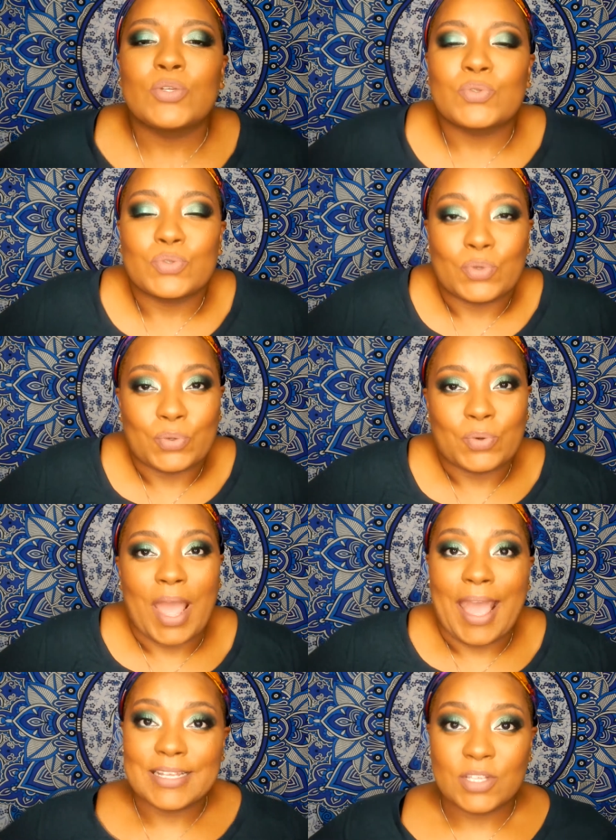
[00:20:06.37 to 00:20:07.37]
So
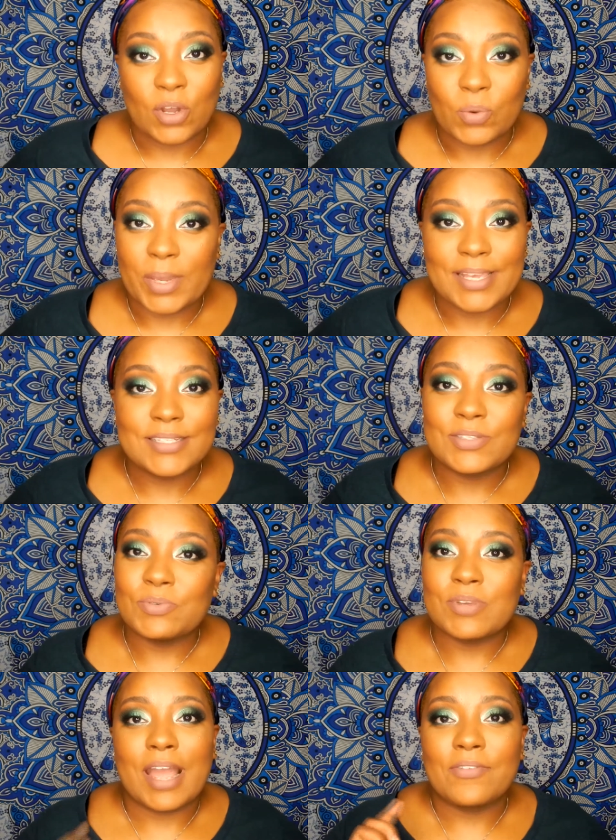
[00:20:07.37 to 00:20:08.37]
as always,
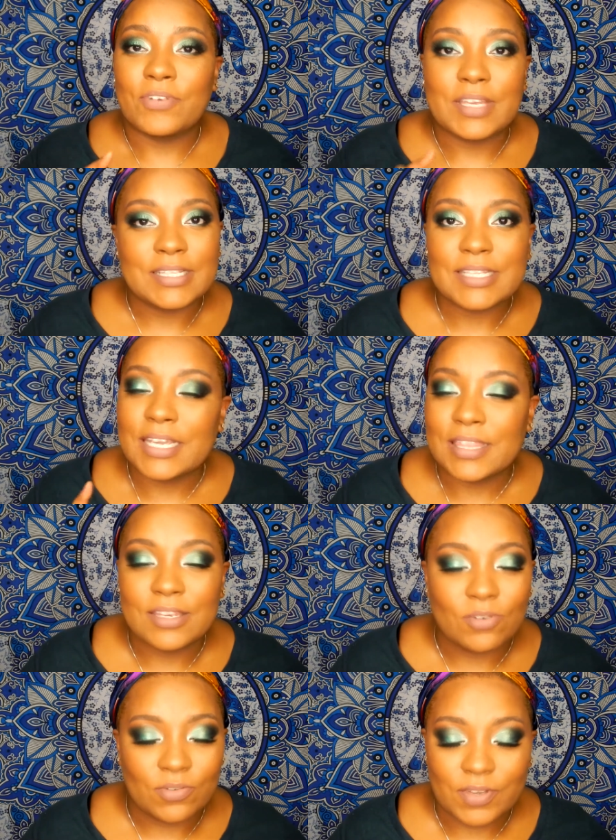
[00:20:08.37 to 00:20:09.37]
do not forget to hit the
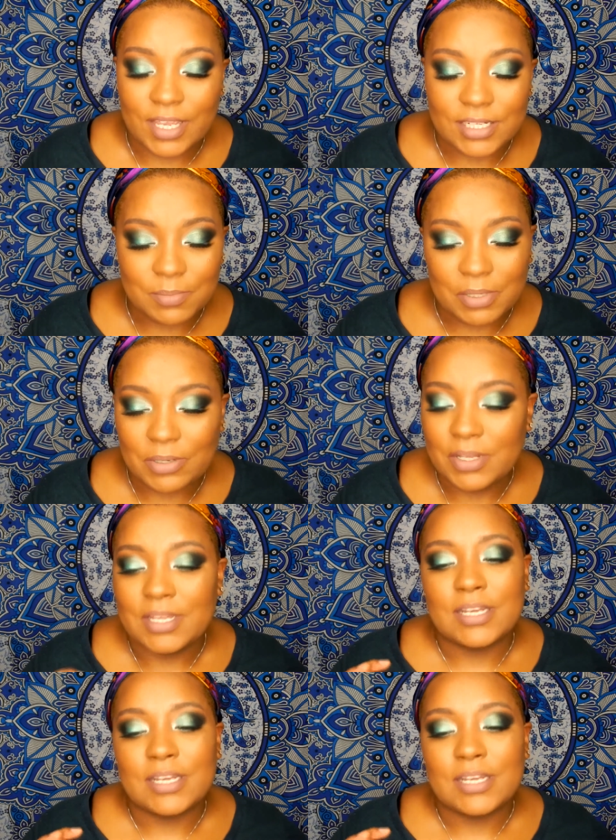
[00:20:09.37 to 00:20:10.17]
notification bell.